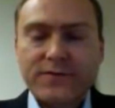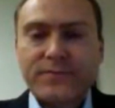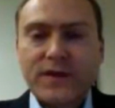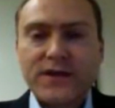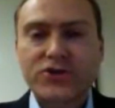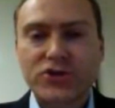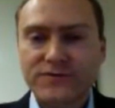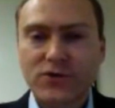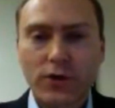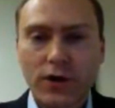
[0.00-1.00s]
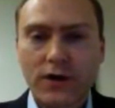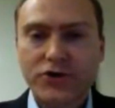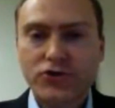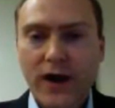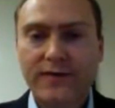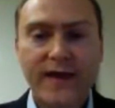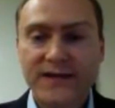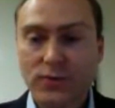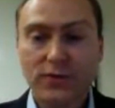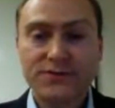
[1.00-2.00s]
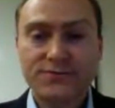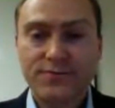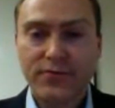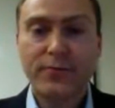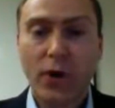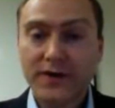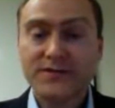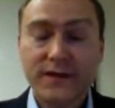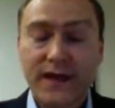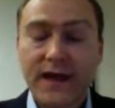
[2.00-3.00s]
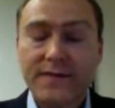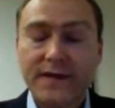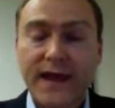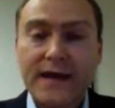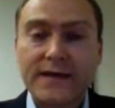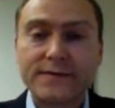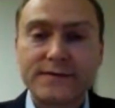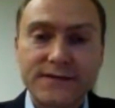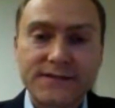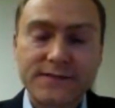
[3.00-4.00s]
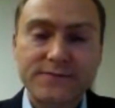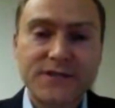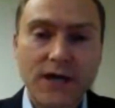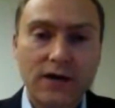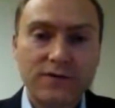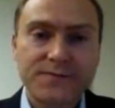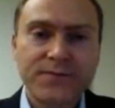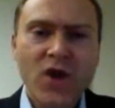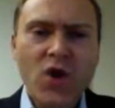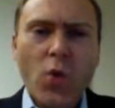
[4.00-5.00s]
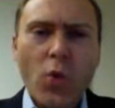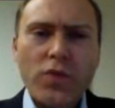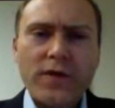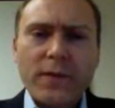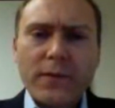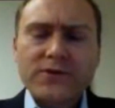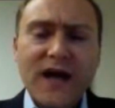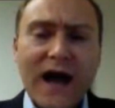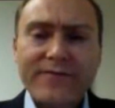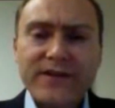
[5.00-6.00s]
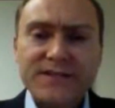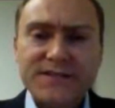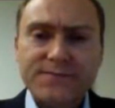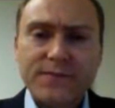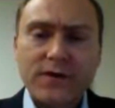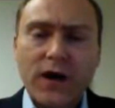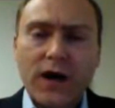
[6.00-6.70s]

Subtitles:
different initiatives going on to track that, as well as third parties and the candidates themselves. The most obvious